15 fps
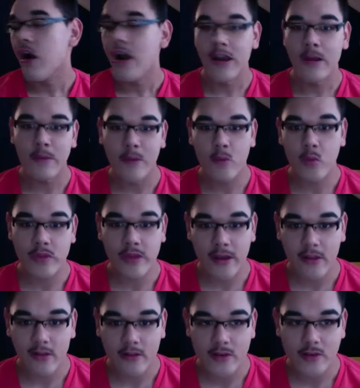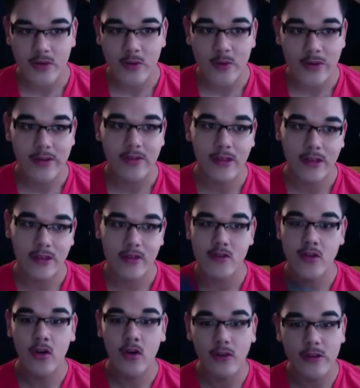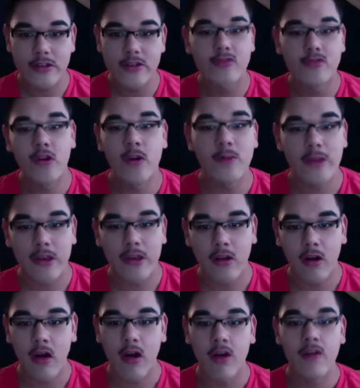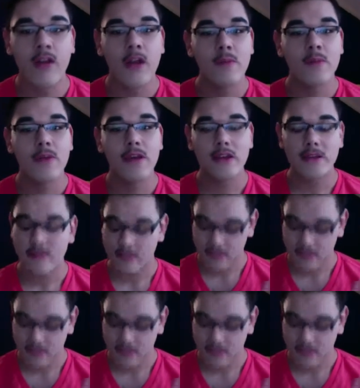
And I'm like, what the hell are you doing? Like, you're totally just rubbing it off. Because